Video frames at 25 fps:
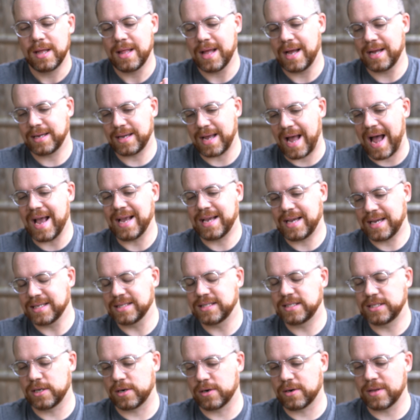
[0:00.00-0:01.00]
I
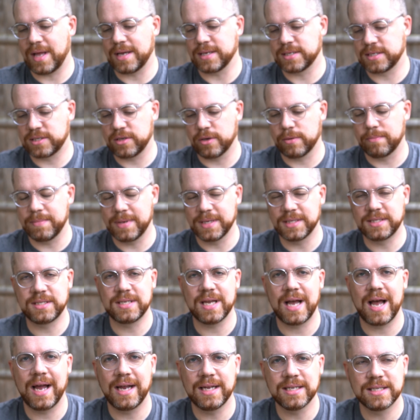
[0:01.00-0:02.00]
consider that still
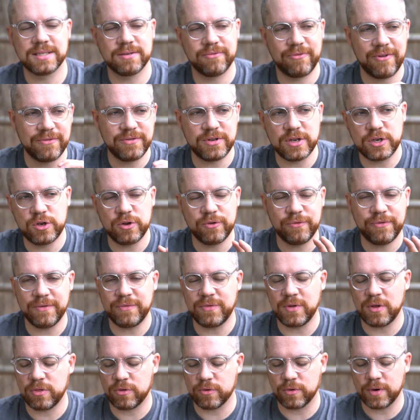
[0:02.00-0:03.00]
mid-size, 52,
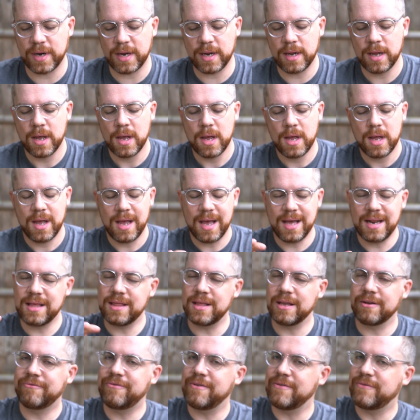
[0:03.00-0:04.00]
53.
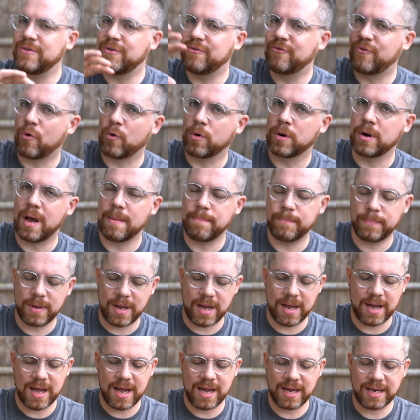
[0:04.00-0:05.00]
Anything 54 and up,
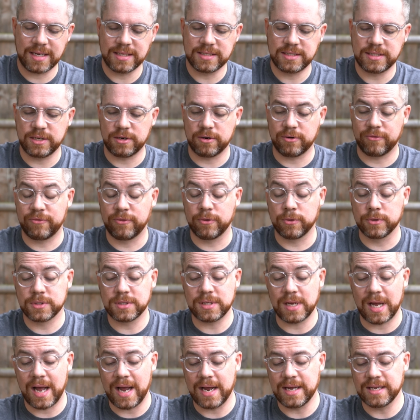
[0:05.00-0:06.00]
I consider full
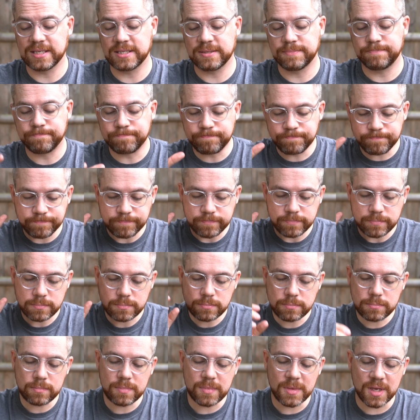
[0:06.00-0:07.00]
size.
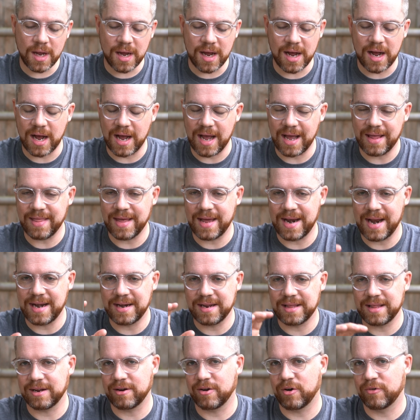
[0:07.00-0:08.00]
And then
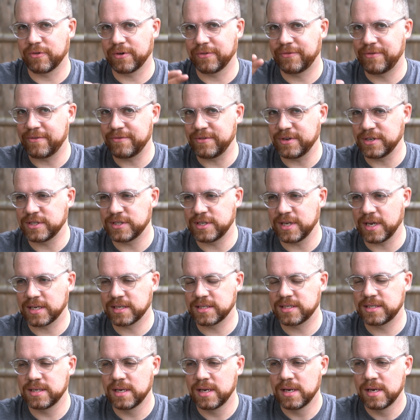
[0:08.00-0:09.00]
anything over
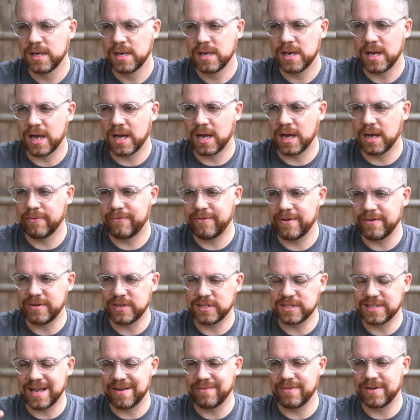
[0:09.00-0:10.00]
56,
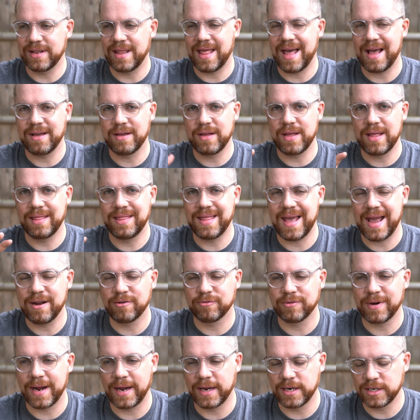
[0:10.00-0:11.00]
57, that
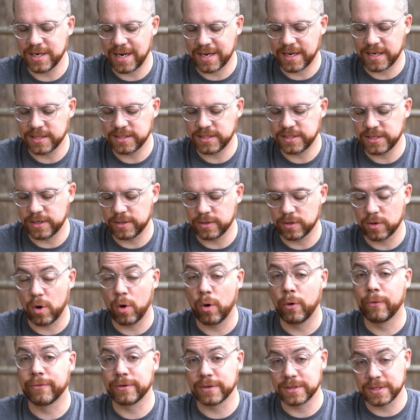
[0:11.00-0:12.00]
range I consider
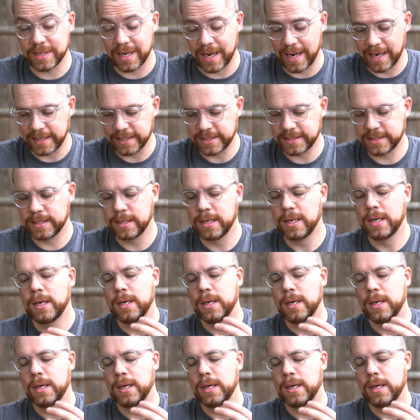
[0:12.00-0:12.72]
oversized.